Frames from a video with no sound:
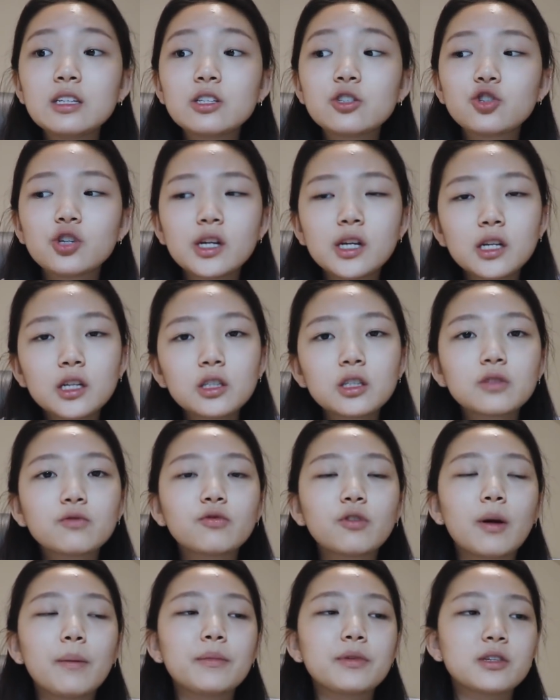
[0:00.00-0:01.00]
drinks
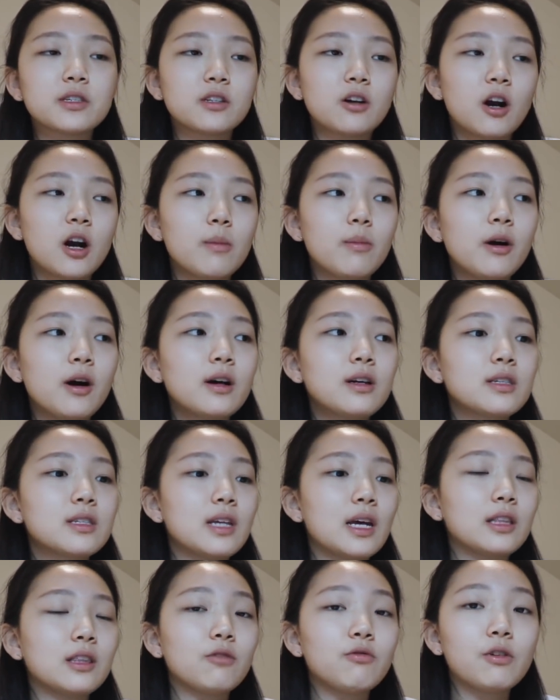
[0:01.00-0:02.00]
from Starbucks,
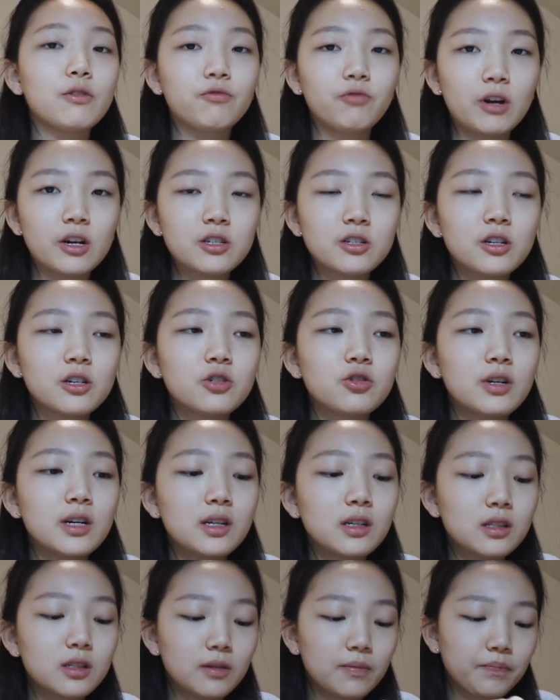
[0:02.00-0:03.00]
like the refresher
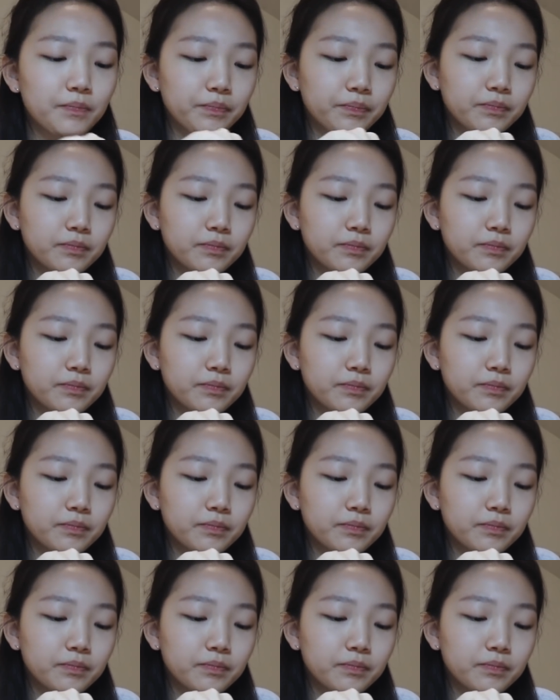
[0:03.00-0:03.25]
drinks.